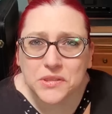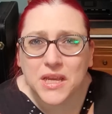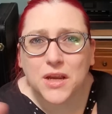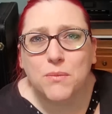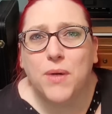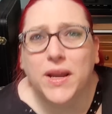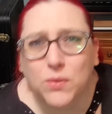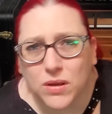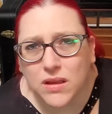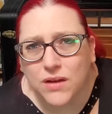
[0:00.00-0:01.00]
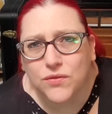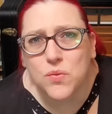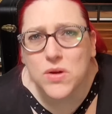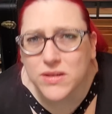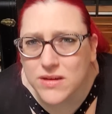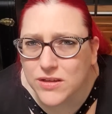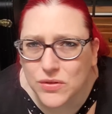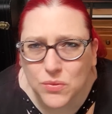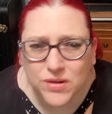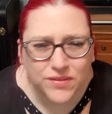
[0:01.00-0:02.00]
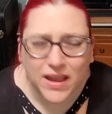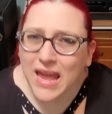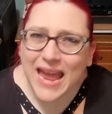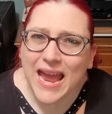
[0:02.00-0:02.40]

saying goodbye to a loved one sort of thing.